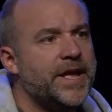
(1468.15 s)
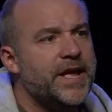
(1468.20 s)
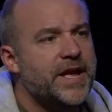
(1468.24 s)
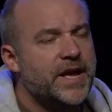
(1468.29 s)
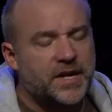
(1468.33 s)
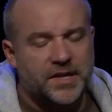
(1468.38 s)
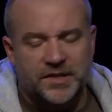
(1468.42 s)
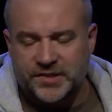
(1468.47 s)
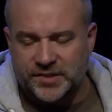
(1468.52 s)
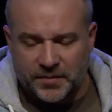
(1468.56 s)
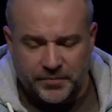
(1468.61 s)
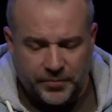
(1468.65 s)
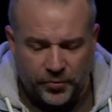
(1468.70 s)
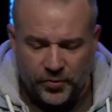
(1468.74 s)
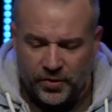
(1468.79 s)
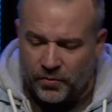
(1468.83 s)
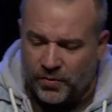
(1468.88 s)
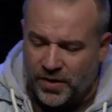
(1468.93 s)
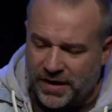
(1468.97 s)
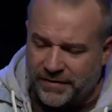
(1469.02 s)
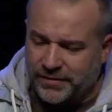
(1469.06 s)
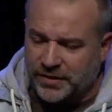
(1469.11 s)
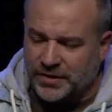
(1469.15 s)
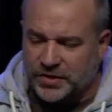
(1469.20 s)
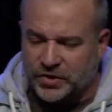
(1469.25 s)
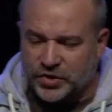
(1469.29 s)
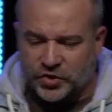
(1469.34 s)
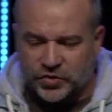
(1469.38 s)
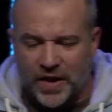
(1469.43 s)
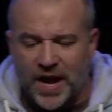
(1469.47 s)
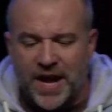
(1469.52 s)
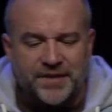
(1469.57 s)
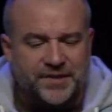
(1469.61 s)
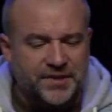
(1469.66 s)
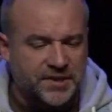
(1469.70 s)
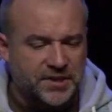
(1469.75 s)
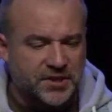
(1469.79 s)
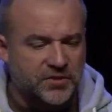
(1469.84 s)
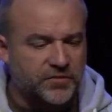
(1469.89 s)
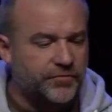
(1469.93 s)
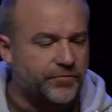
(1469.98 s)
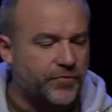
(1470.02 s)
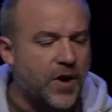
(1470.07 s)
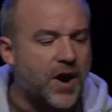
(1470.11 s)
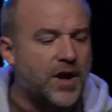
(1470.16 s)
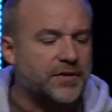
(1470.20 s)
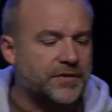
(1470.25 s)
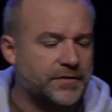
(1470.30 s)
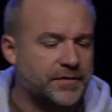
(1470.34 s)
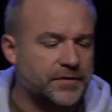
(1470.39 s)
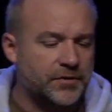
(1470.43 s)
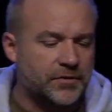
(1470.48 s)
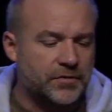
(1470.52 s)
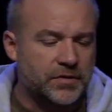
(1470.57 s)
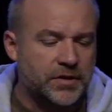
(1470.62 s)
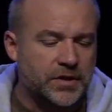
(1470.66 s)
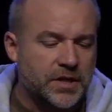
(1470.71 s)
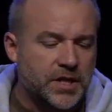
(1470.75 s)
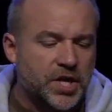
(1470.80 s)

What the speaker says: At some point, whatever tragedy you've walked through,